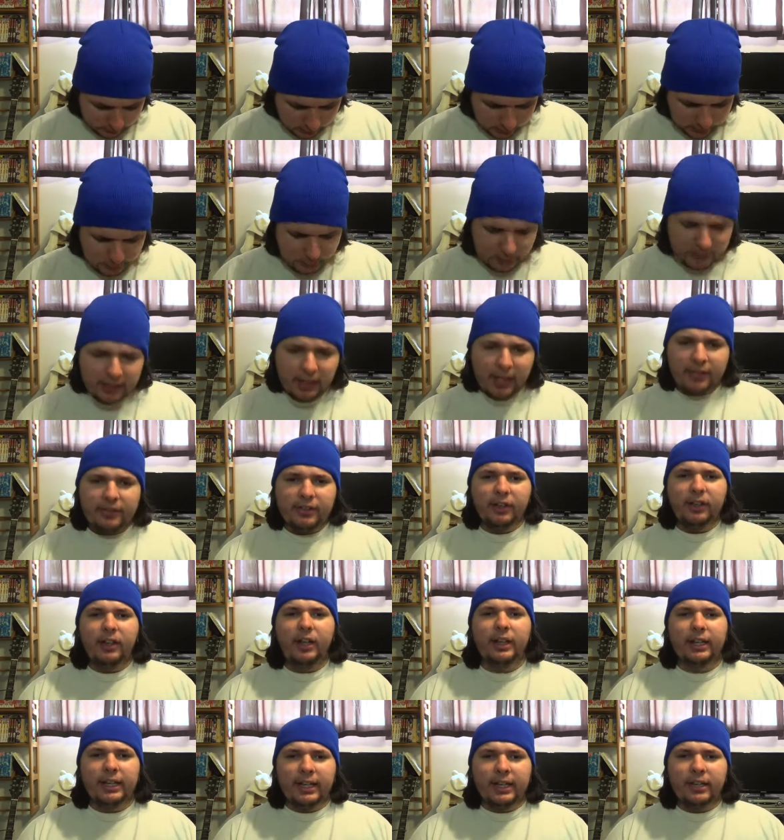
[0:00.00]
when
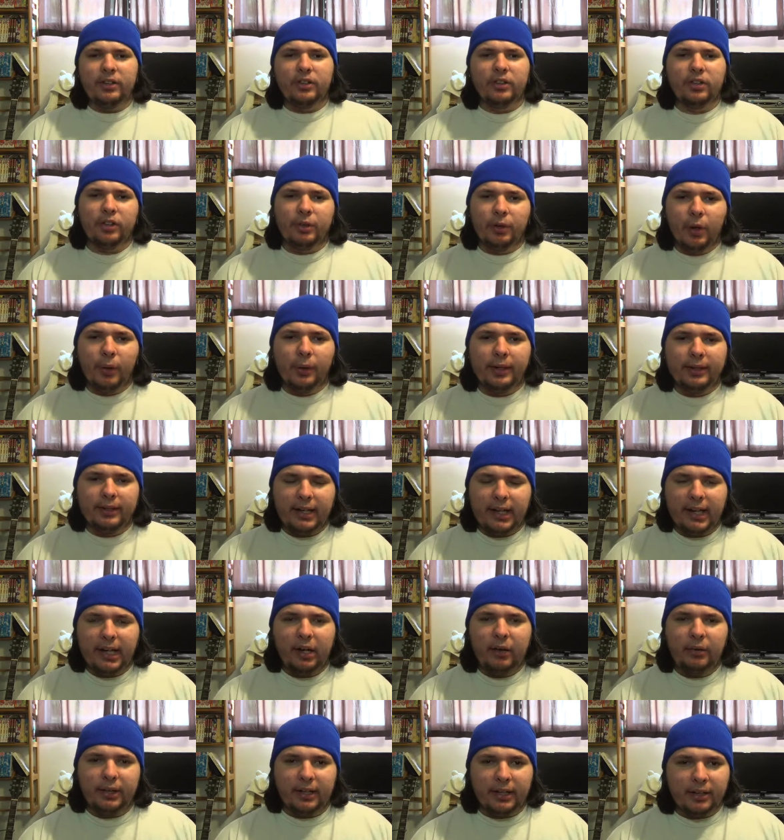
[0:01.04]
Godzilla is throwing
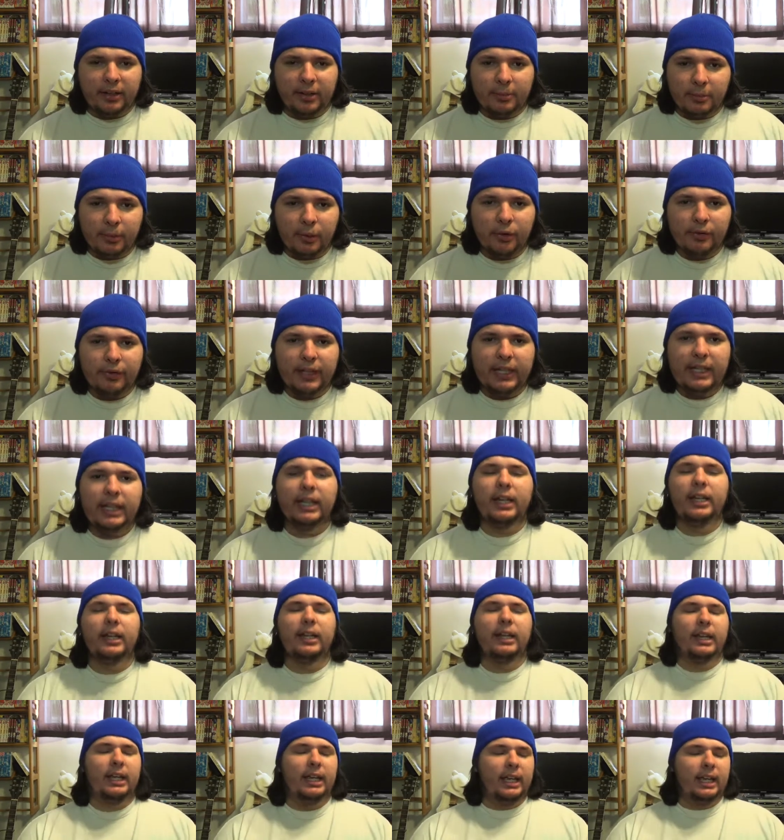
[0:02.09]
down in the movie,
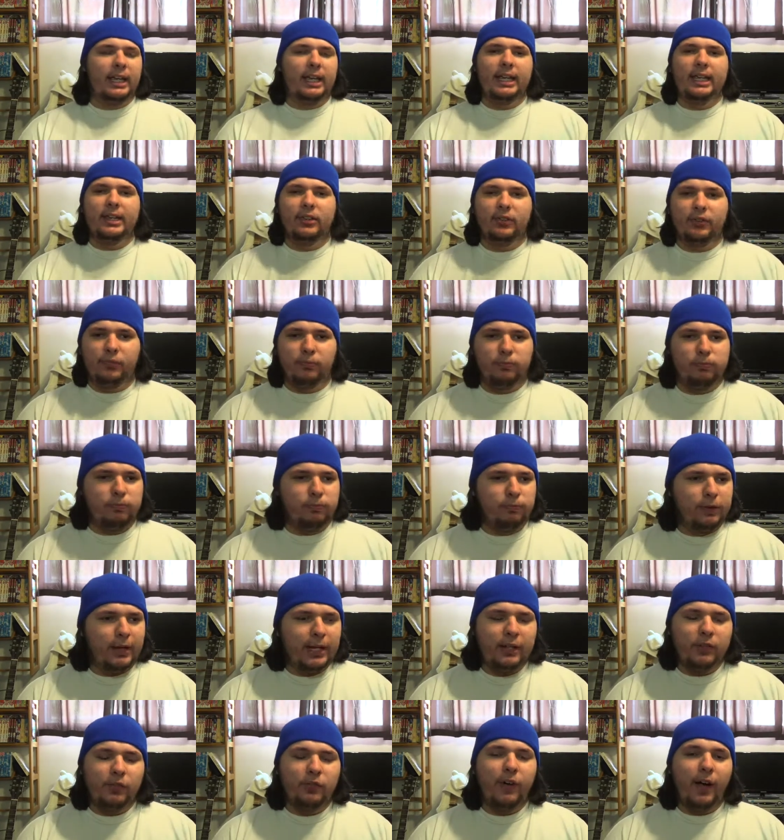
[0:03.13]
he's
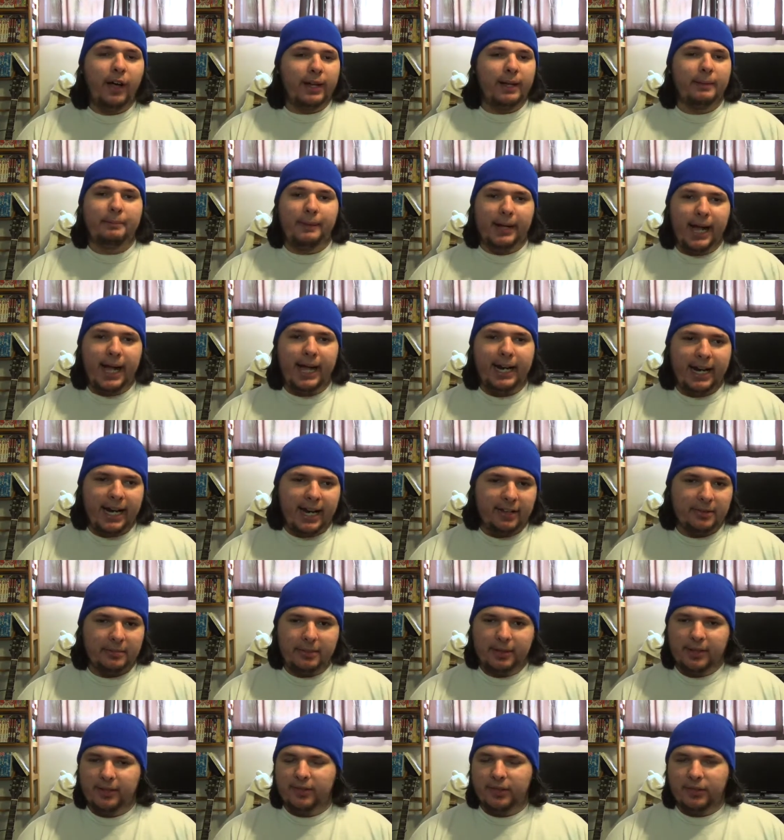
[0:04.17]
fucking
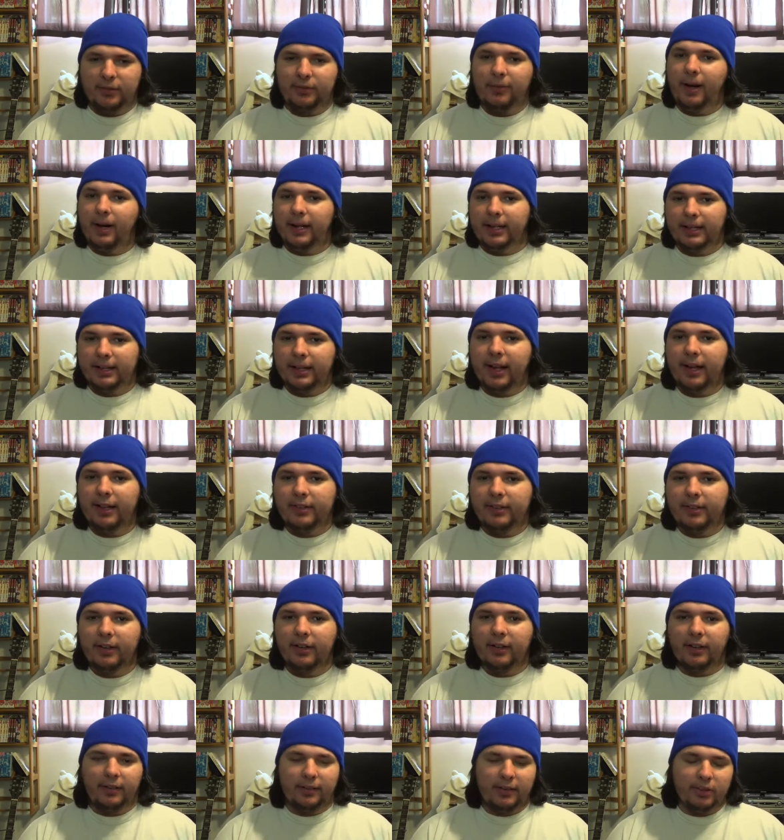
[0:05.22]
badass because he's fucking
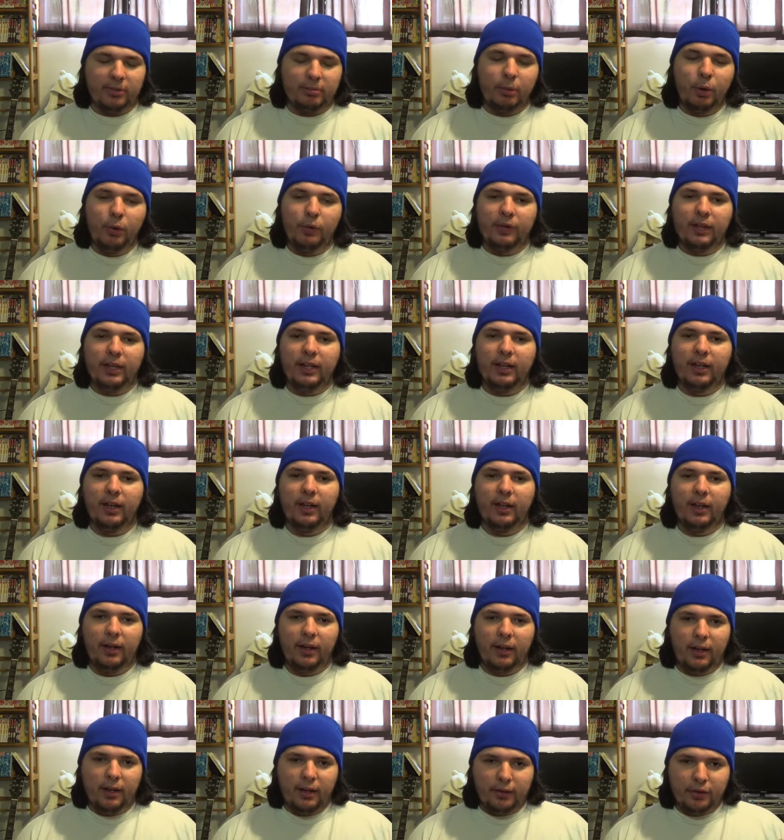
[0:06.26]
Godzilla. This movie,
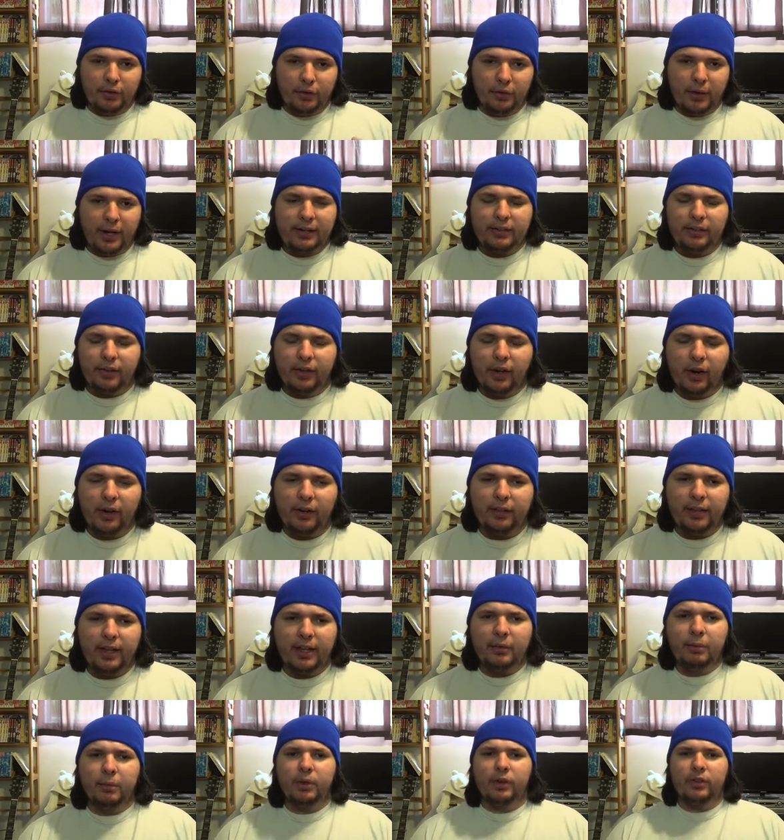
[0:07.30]
the director Garth
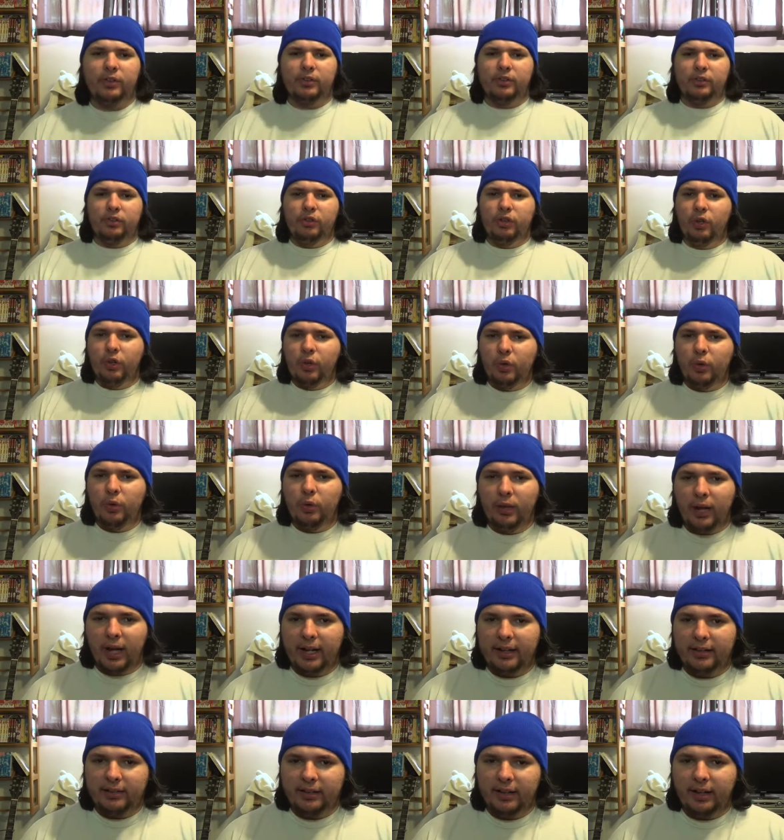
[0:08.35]
Edwards knew
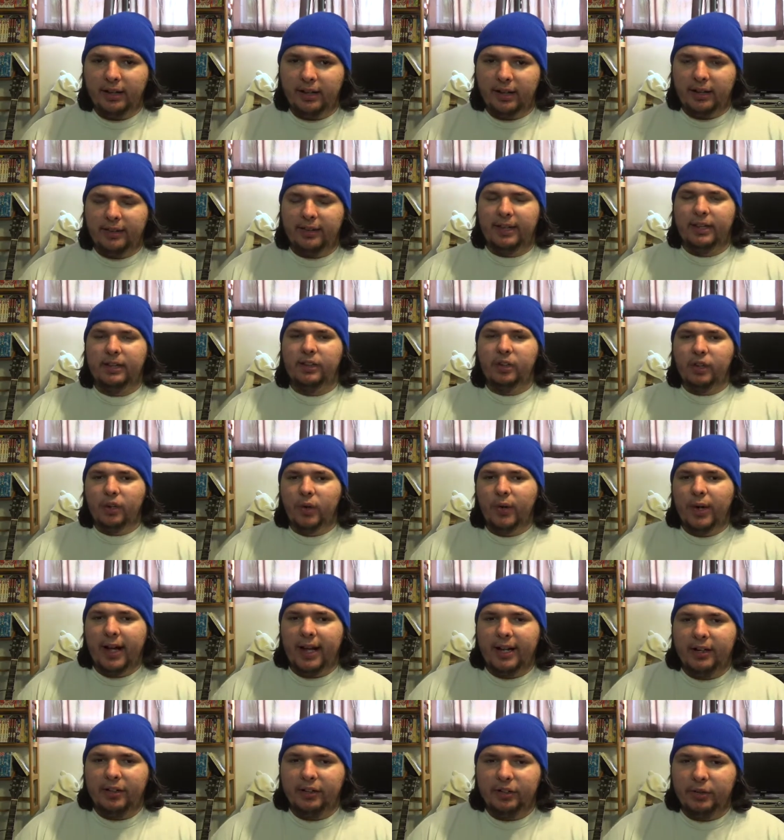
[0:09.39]
Godzilla. They knew
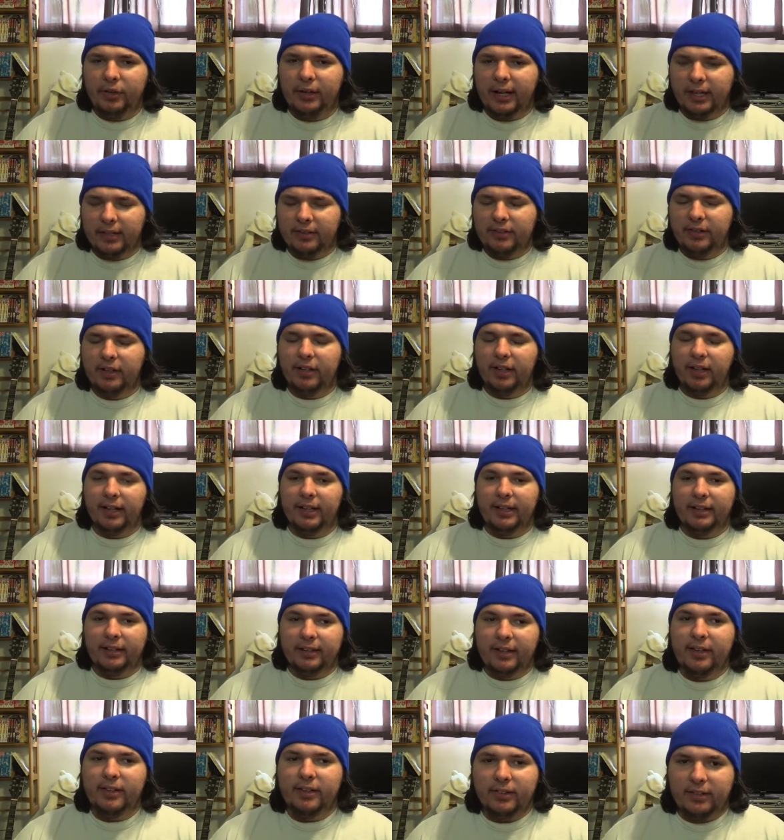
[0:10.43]
how to do Godzilla,
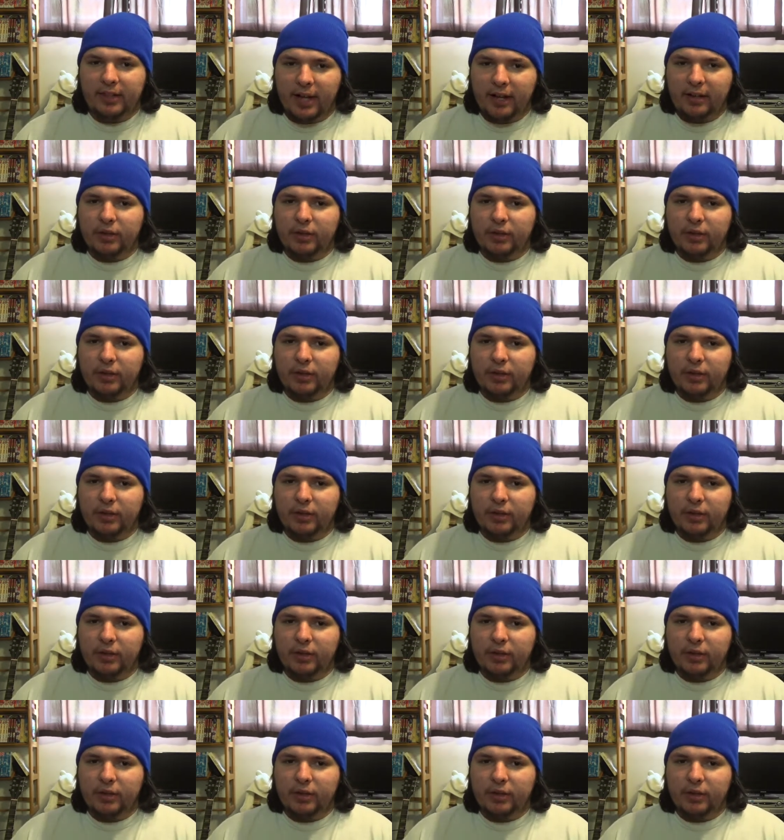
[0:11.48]
and this is how